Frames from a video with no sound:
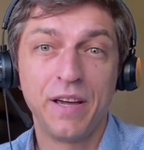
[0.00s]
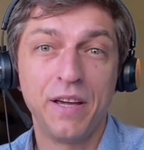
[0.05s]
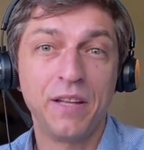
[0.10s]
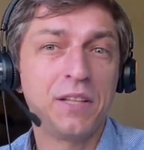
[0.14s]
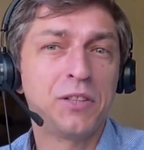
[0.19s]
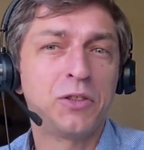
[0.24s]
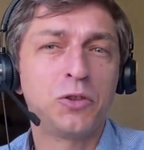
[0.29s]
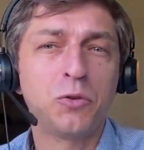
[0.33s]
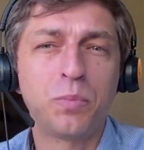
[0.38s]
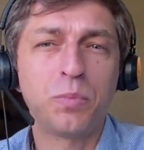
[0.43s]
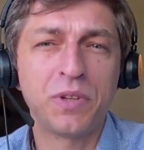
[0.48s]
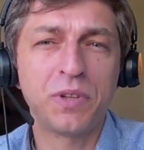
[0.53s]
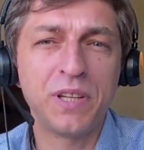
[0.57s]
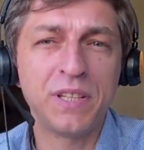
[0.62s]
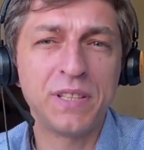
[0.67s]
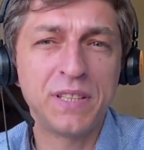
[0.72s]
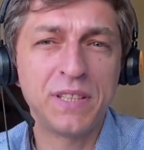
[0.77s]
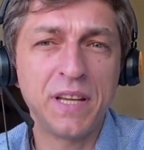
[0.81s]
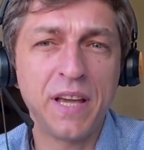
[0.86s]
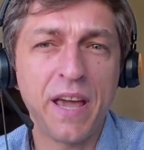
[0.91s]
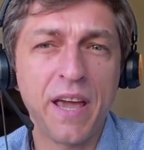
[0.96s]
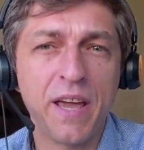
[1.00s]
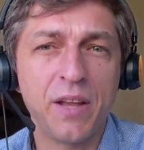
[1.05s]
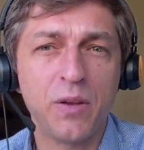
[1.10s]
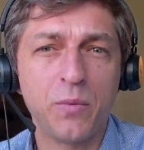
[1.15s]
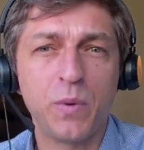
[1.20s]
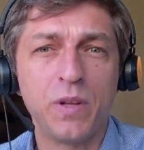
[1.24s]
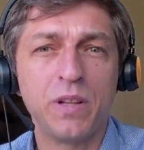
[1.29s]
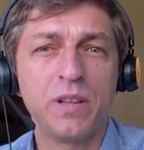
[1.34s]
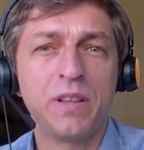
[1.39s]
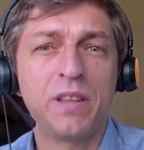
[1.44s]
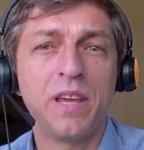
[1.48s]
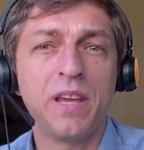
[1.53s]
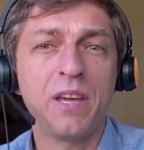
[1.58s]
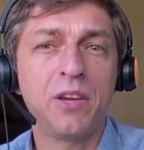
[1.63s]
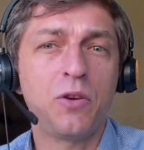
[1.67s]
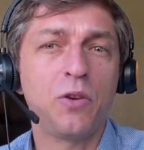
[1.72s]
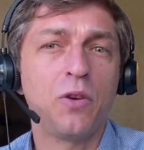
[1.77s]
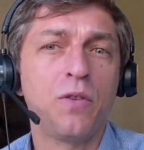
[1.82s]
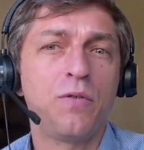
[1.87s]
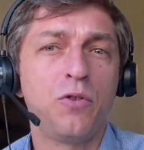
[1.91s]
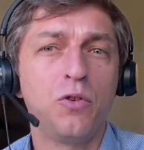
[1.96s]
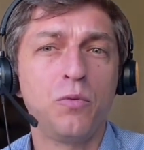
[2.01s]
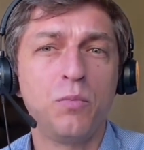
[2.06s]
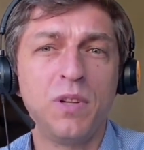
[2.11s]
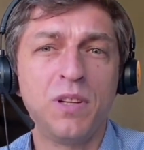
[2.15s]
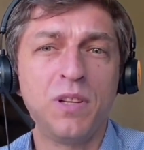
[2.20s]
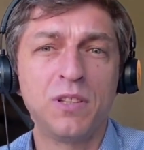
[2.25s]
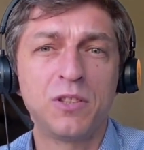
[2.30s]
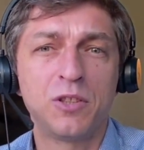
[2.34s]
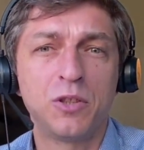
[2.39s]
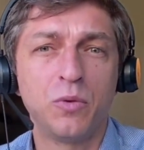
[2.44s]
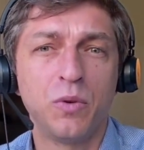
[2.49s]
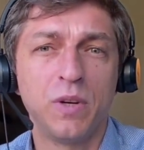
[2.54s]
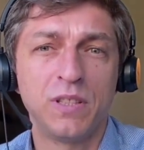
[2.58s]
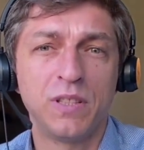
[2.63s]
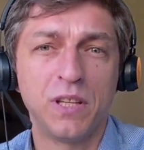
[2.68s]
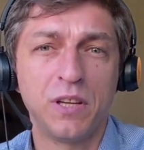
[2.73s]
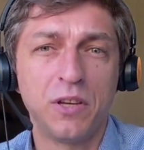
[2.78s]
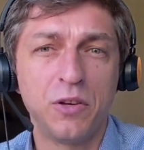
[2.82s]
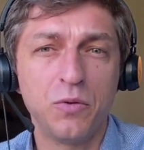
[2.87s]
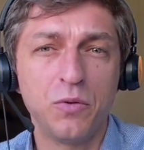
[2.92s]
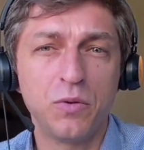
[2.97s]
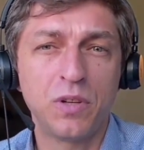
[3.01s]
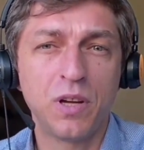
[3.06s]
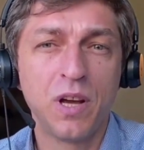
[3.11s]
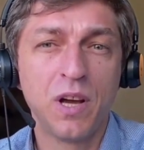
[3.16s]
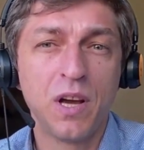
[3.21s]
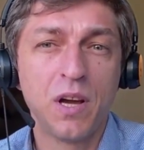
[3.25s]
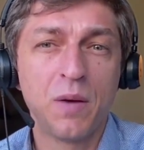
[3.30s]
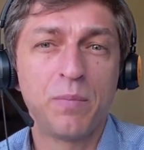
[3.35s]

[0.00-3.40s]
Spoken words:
It is super easy and will take you a few minutes to execute.